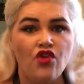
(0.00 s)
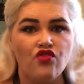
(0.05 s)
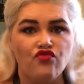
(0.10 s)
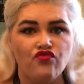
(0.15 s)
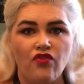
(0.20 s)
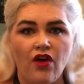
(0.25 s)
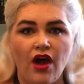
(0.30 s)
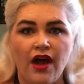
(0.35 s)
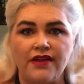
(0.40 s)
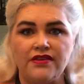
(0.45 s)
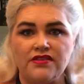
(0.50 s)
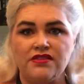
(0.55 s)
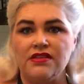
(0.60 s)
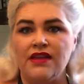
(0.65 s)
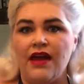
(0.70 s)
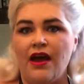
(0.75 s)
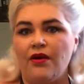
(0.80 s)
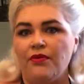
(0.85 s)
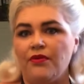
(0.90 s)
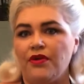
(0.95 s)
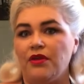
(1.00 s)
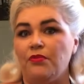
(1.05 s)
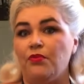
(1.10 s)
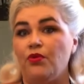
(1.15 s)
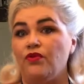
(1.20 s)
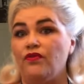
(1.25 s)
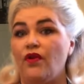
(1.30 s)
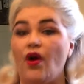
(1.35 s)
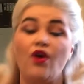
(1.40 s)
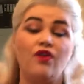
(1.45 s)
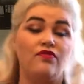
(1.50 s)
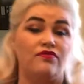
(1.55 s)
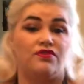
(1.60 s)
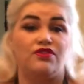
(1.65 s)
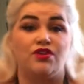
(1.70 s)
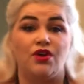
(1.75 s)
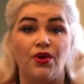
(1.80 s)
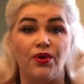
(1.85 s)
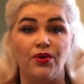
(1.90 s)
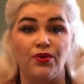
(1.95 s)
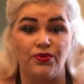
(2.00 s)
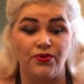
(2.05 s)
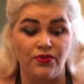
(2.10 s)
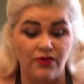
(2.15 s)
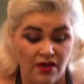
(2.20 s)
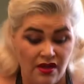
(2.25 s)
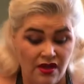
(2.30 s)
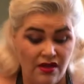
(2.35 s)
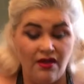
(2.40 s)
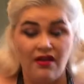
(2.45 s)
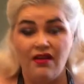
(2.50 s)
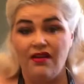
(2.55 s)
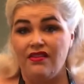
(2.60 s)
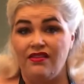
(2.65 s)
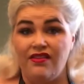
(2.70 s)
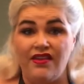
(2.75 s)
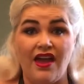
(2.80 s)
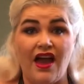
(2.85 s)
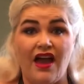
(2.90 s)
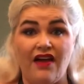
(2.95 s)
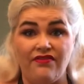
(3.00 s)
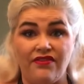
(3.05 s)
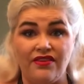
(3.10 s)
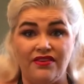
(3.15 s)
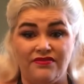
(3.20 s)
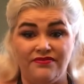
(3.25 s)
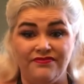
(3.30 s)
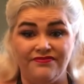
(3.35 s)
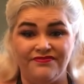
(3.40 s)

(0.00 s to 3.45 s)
Right, so now I'm going to move over to the oven.